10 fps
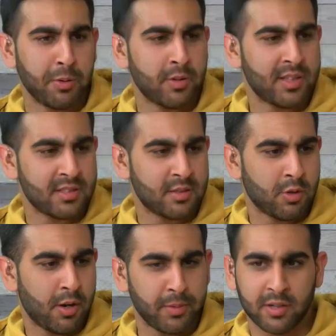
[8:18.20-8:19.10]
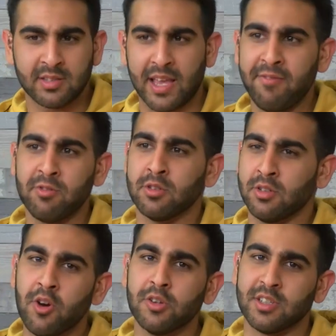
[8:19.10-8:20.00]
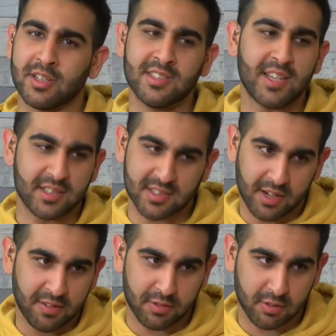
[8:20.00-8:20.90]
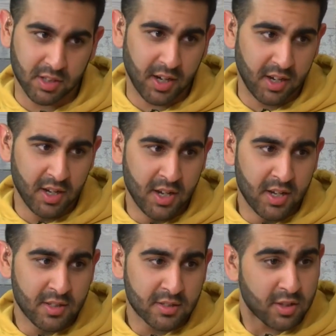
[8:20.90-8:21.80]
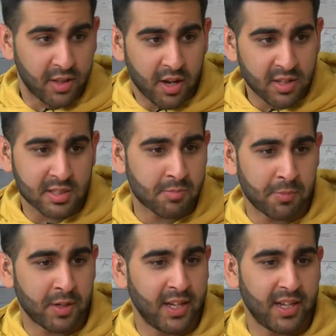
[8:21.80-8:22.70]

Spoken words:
with this dua? Because everyone knows you can say Astaghfirullah. So they asked Imam Ali